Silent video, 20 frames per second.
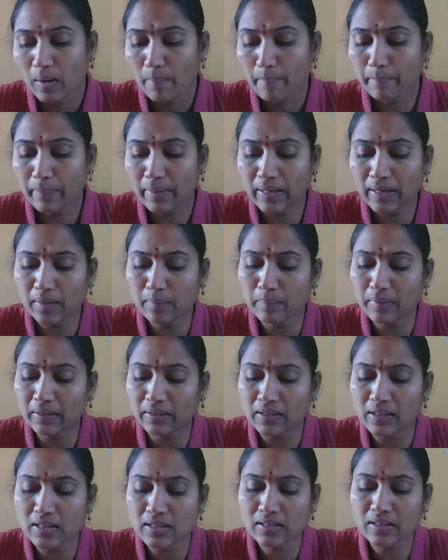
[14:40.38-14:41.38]
Parent
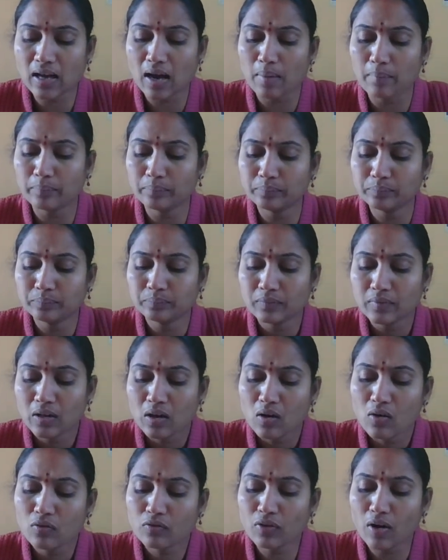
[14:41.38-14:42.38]
materials come
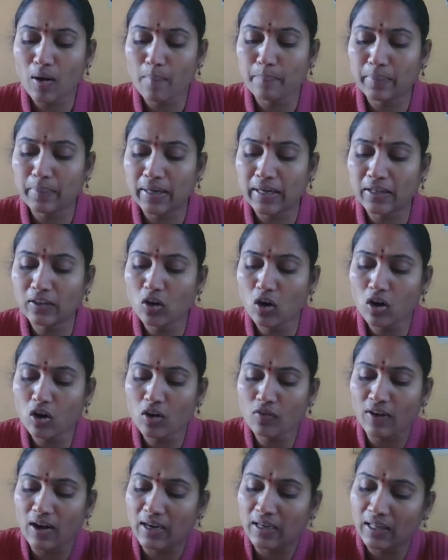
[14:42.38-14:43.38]
from breakdown of
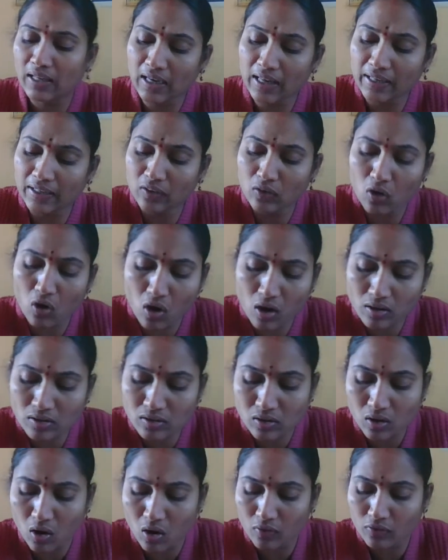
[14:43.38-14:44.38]
underlying rocks
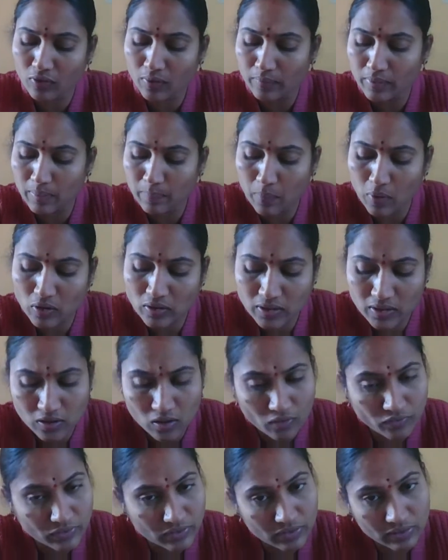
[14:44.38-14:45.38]
or from deposits
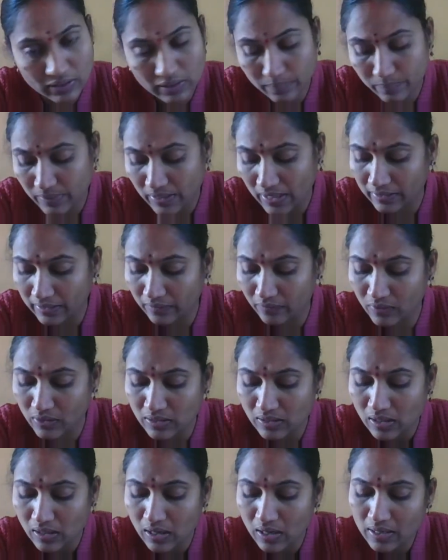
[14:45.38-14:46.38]
of streams and rivers,
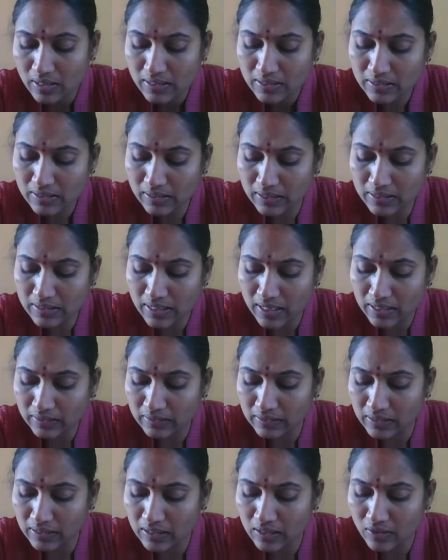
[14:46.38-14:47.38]
seas and
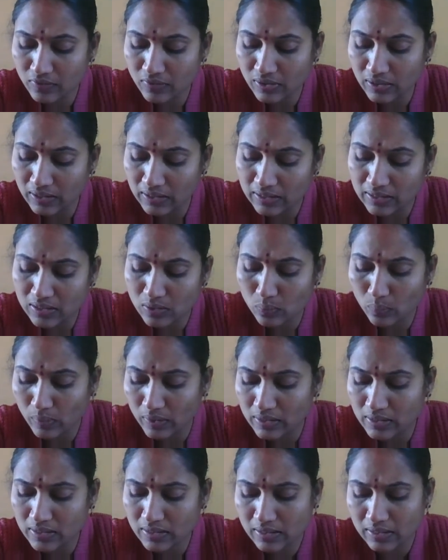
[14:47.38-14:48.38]
gulfs, hills,
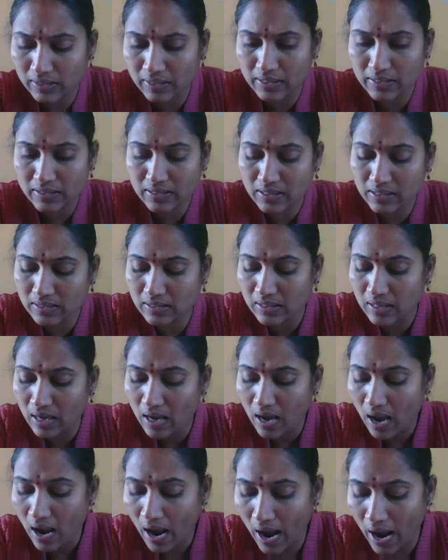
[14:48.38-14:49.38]
winds, glaciers,
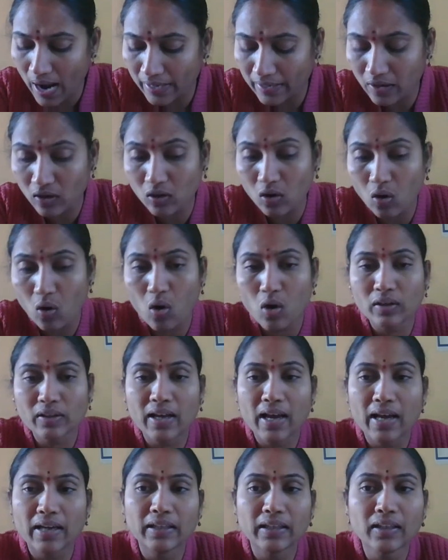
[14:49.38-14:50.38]
and an
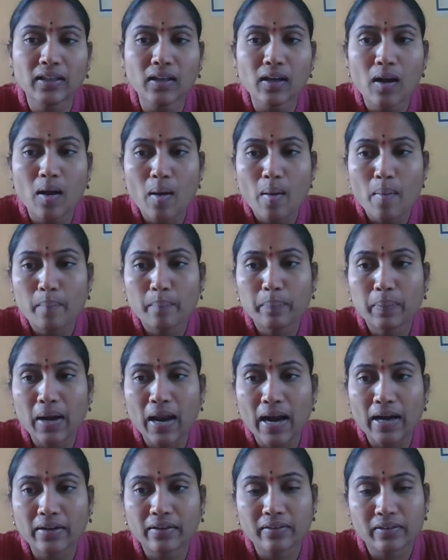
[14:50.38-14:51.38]
organic
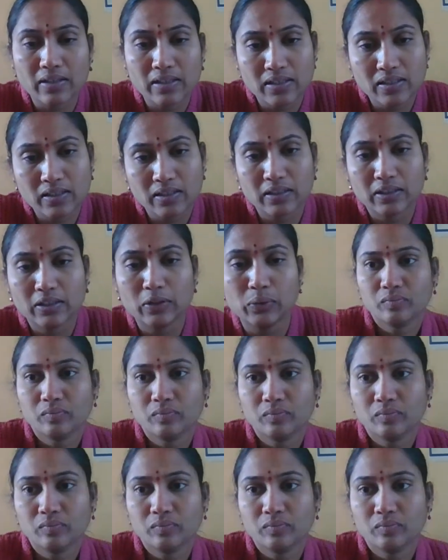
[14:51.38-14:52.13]
plant residue.